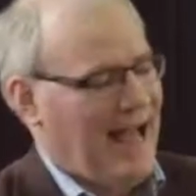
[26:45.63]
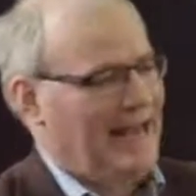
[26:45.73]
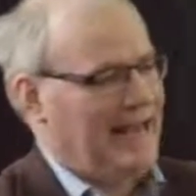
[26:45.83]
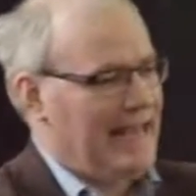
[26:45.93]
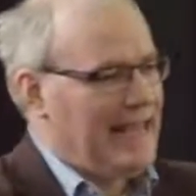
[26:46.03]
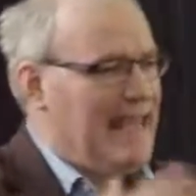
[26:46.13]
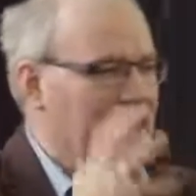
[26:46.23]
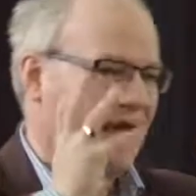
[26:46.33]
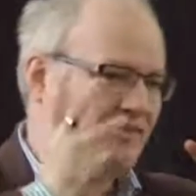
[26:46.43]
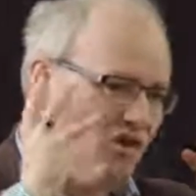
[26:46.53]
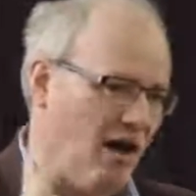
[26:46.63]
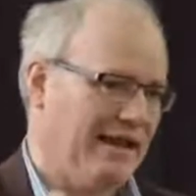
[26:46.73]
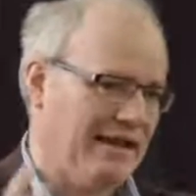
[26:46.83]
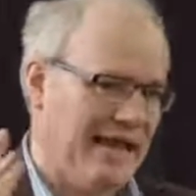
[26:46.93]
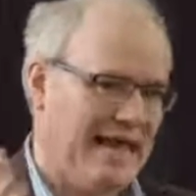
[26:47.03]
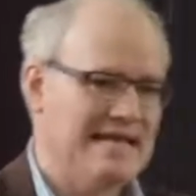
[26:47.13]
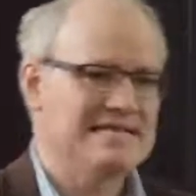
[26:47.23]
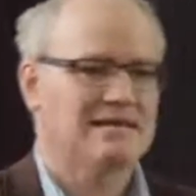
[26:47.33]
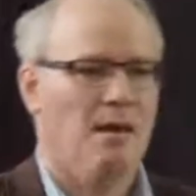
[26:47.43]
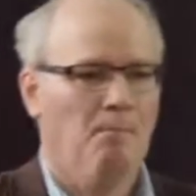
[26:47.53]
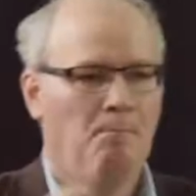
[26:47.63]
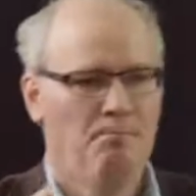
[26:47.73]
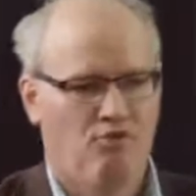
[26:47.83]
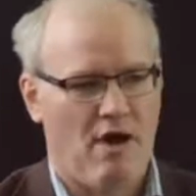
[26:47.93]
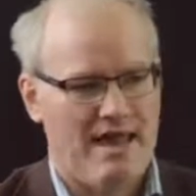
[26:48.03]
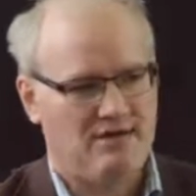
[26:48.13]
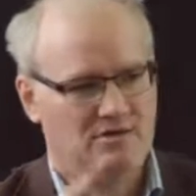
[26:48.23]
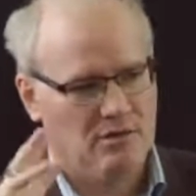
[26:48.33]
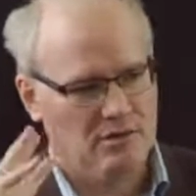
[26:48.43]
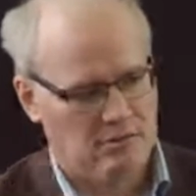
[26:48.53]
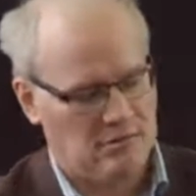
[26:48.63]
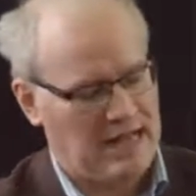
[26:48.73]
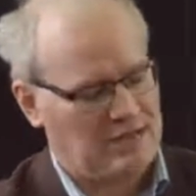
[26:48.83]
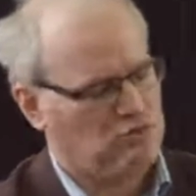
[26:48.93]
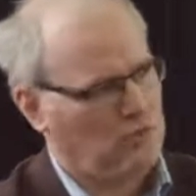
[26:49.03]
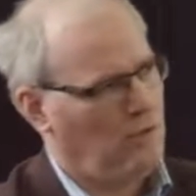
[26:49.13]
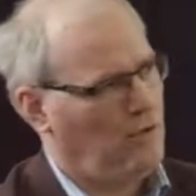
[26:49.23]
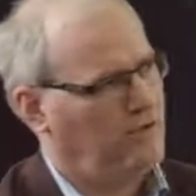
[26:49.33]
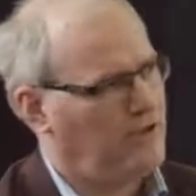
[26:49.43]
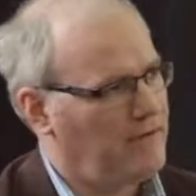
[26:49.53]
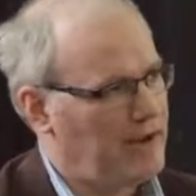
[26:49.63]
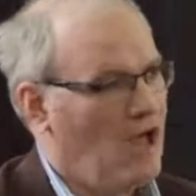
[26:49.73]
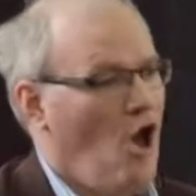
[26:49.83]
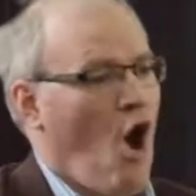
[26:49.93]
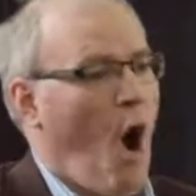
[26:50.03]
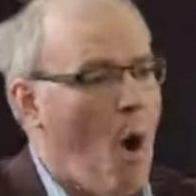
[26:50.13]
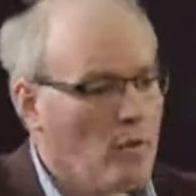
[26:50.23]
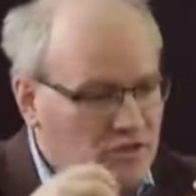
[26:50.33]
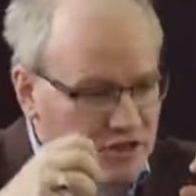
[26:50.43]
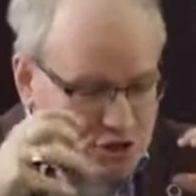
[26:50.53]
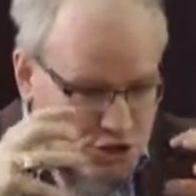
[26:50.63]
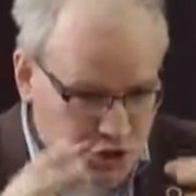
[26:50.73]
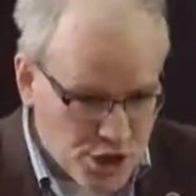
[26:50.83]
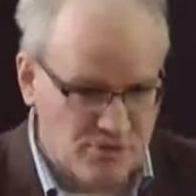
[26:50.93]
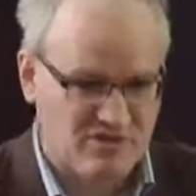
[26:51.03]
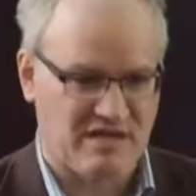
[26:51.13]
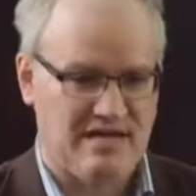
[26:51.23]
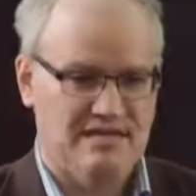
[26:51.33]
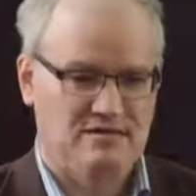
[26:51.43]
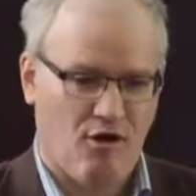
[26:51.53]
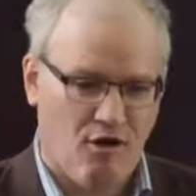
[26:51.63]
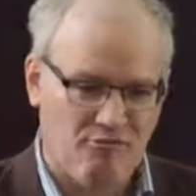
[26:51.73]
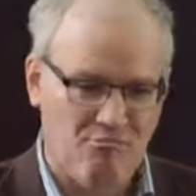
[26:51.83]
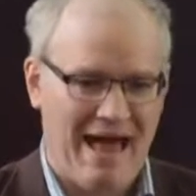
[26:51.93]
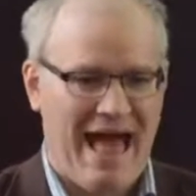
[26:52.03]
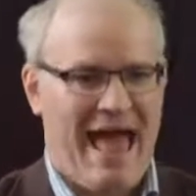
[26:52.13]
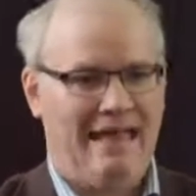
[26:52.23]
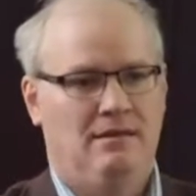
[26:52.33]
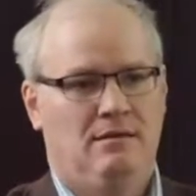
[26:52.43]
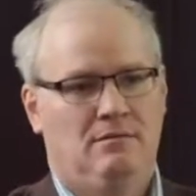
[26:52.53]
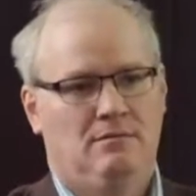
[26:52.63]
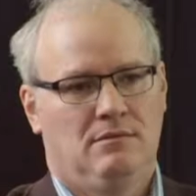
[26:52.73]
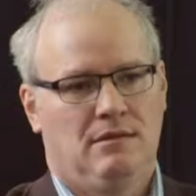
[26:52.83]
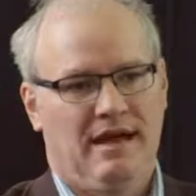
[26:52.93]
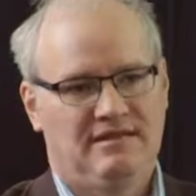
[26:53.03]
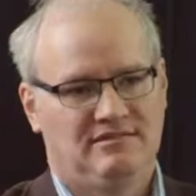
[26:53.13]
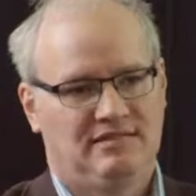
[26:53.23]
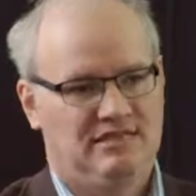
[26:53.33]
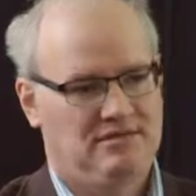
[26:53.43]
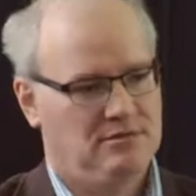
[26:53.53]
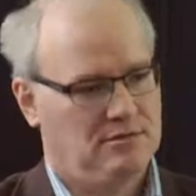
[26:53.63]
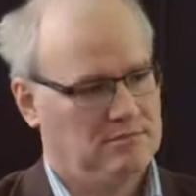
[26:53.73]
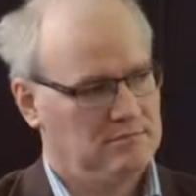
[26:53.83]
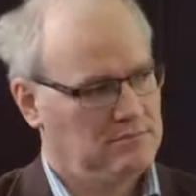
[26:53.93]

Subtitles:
and he entitled his great natural law theory on the duties of man as citizen.